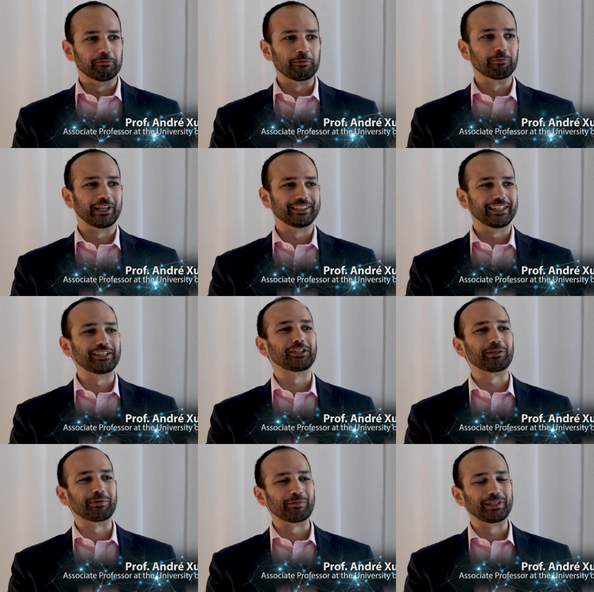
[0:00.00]
in my day
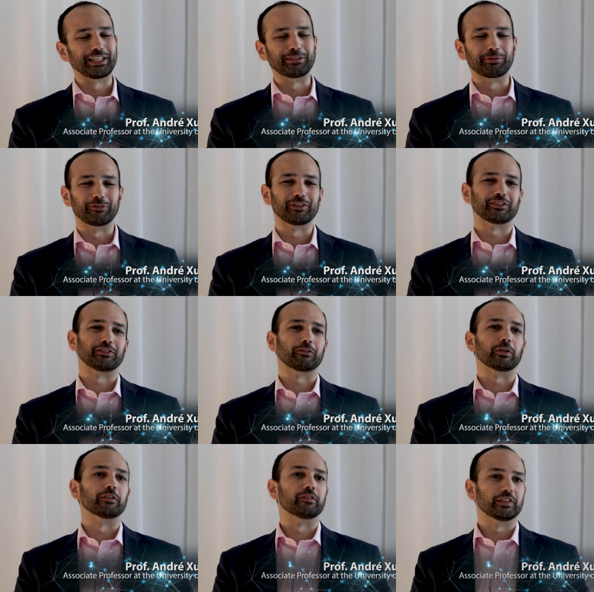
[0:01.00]
job, I'm a professor
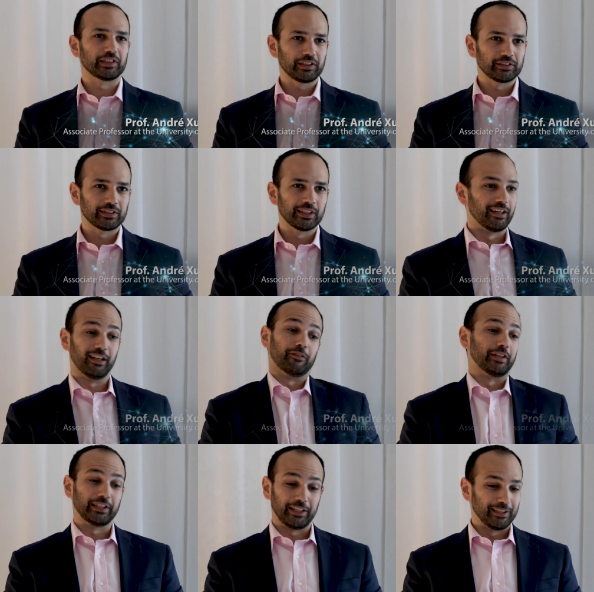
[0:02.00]
of quantum physics. I love that.